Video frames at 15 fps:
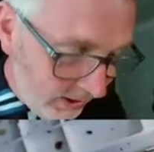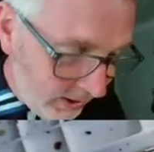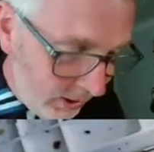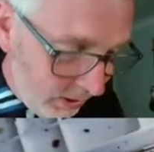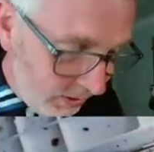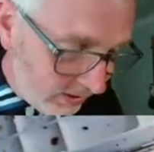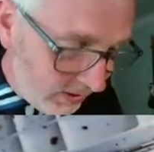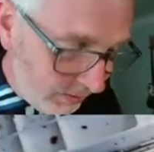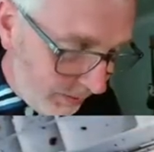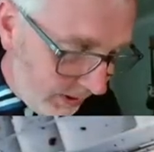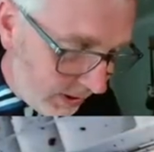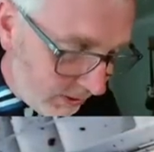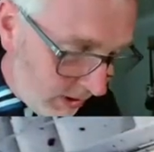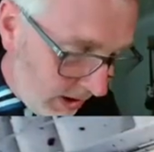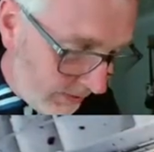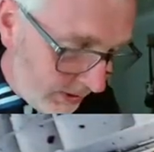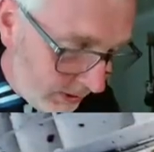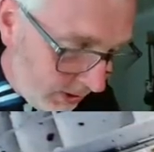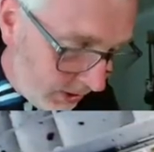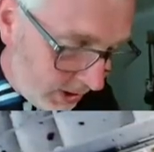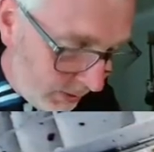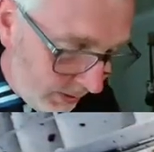Lawrence of Belgravia
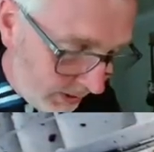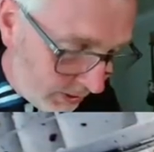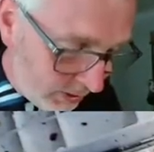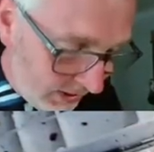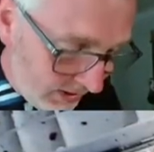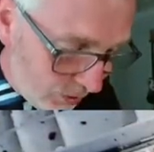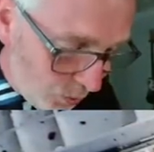documentary